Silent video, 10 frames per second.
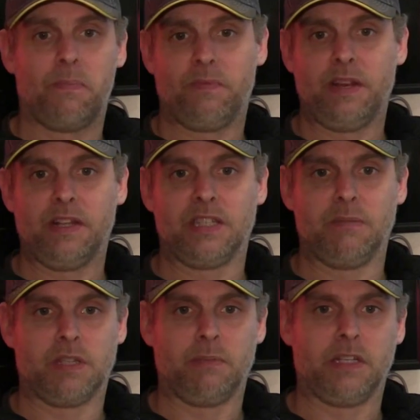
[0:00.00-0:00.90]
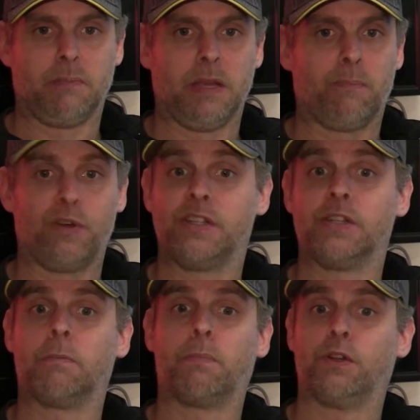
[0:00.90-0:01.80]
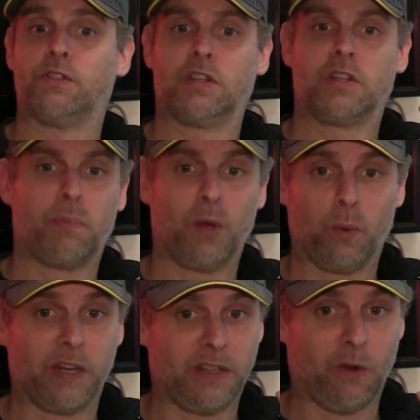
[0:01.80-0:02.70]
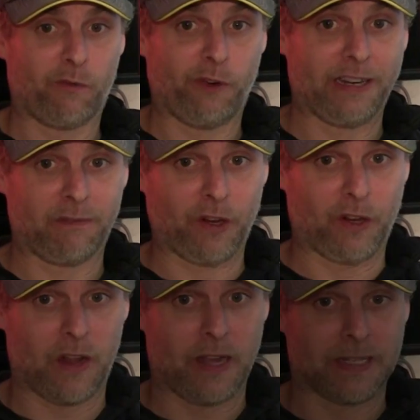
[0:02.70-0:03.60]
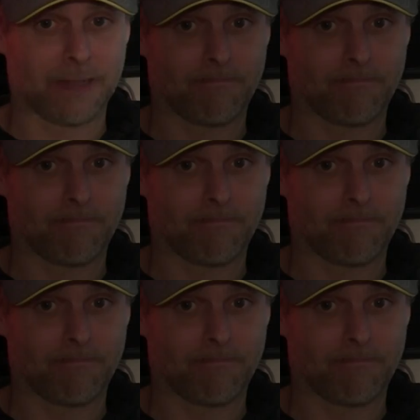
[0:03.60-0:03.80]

then it seems to me to be a pretty good punt to put one in your friggin' floodlight.